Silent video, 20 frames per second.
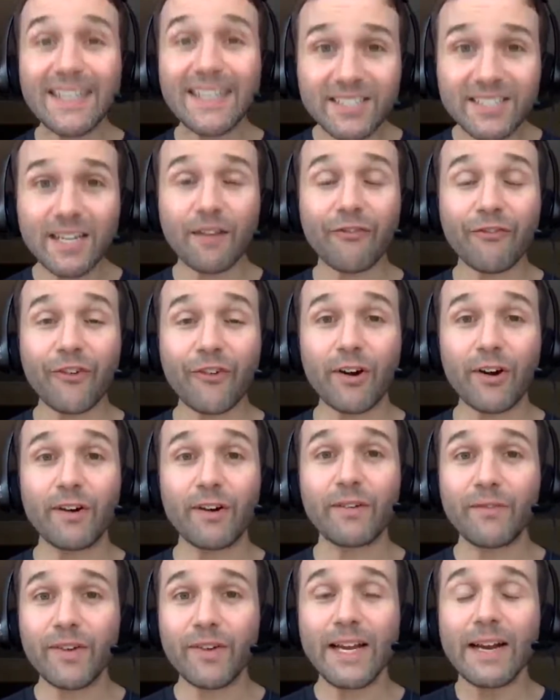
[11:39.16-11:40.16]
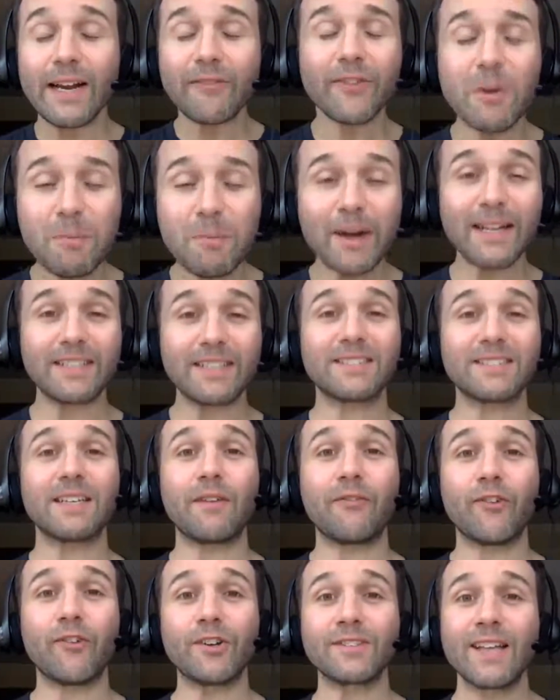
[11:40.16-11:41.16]
suffer. Everybody
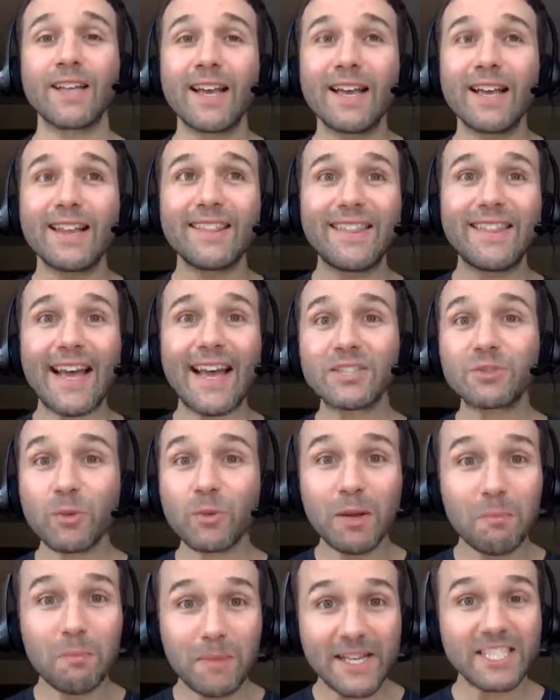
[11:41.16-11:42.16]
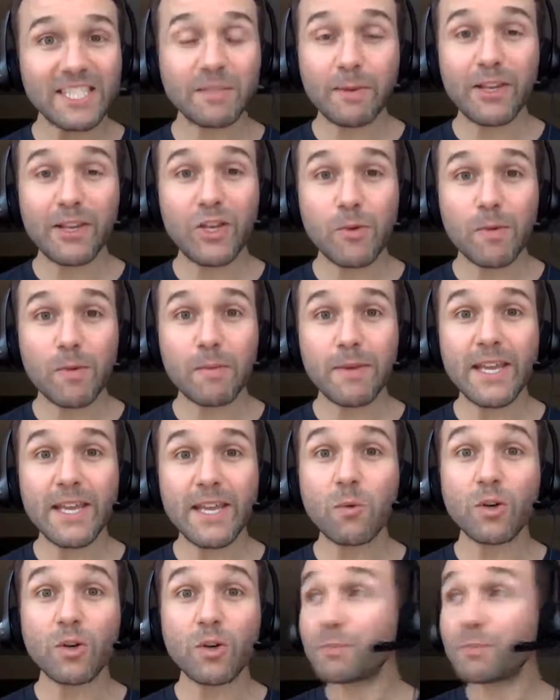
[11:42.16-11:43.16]
suffers. That's what it means to be a human
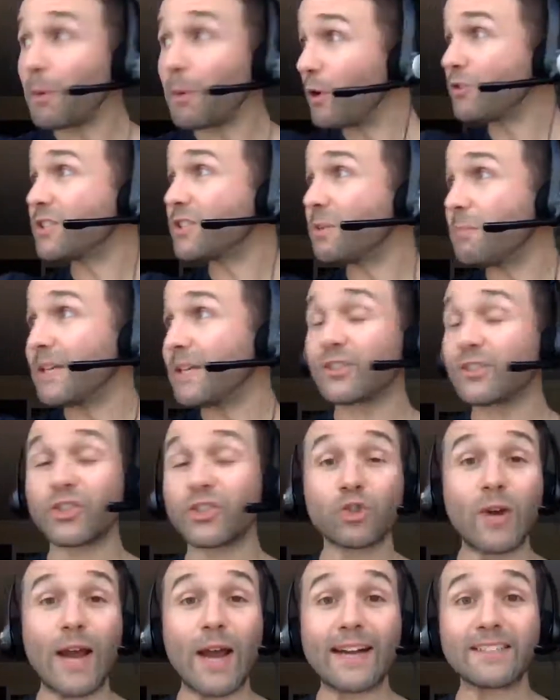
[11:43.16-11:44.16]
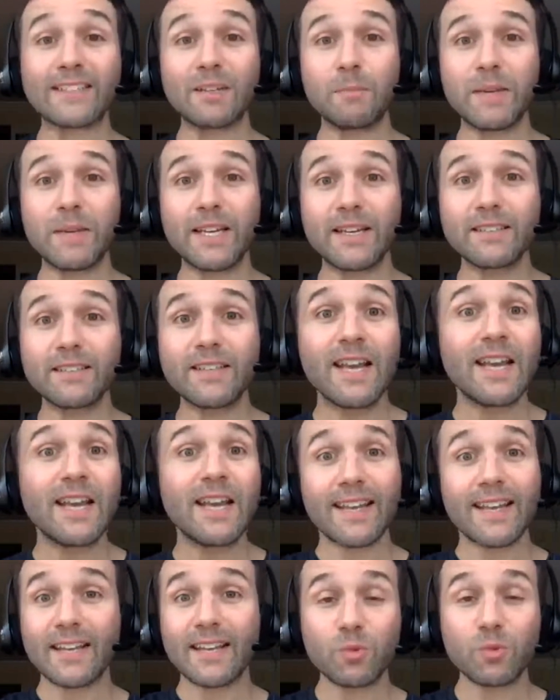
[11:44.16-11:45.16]
being. We're supposed to be distracted because
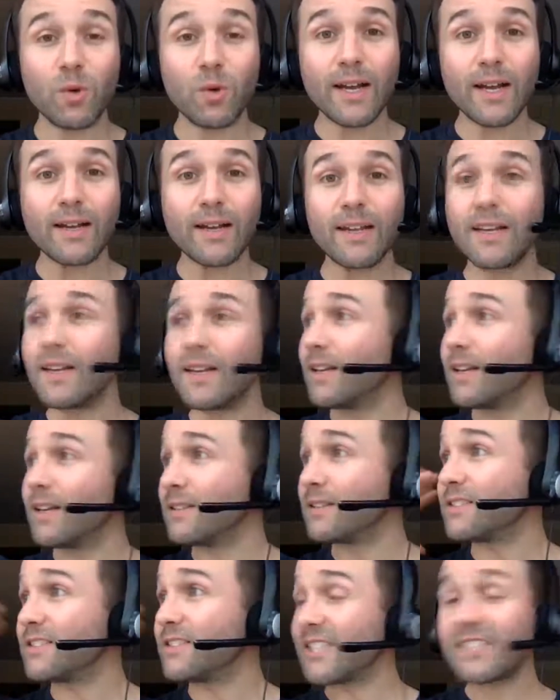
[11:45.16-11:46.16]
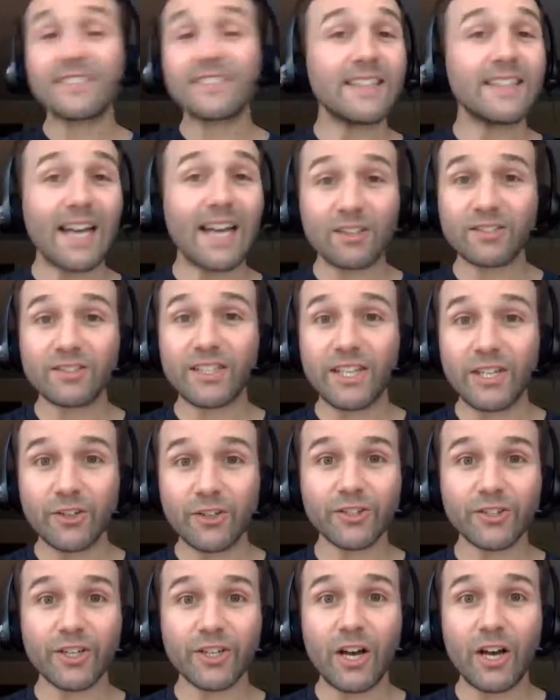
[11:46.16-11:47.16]
guess what? 60,000
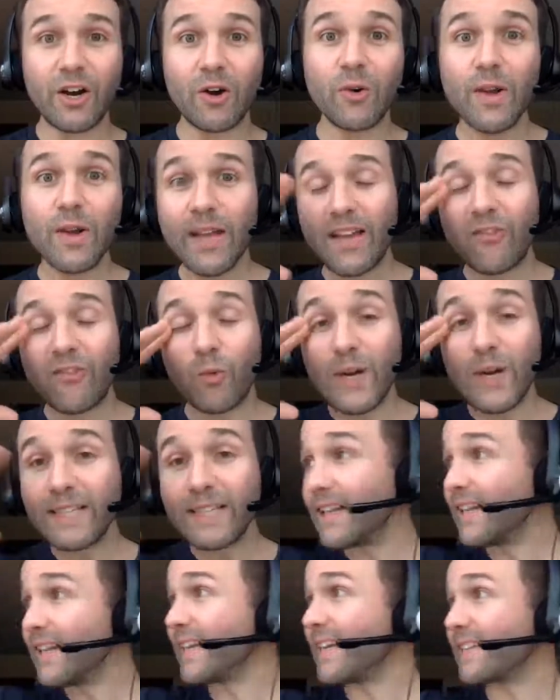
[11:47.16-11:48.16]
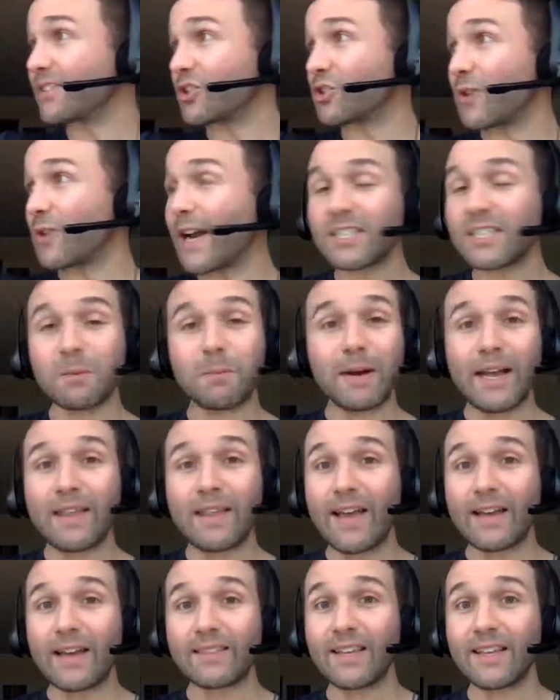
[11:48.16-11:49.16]
years ago, if we didn't get distracted by
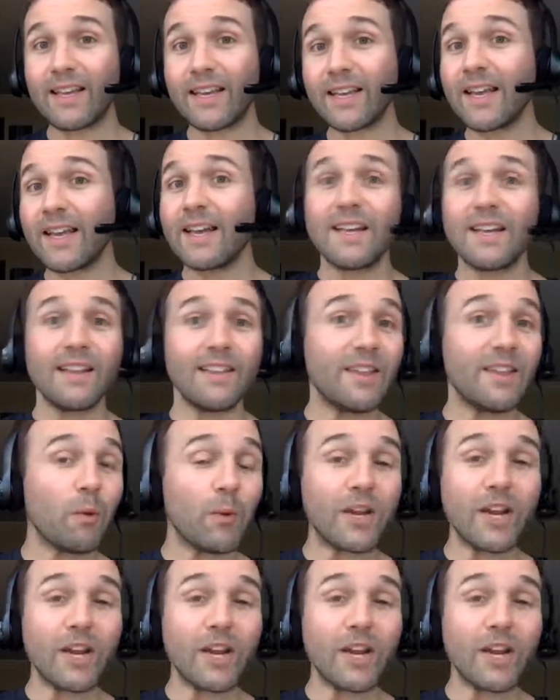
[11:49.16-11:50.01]
that thing, then we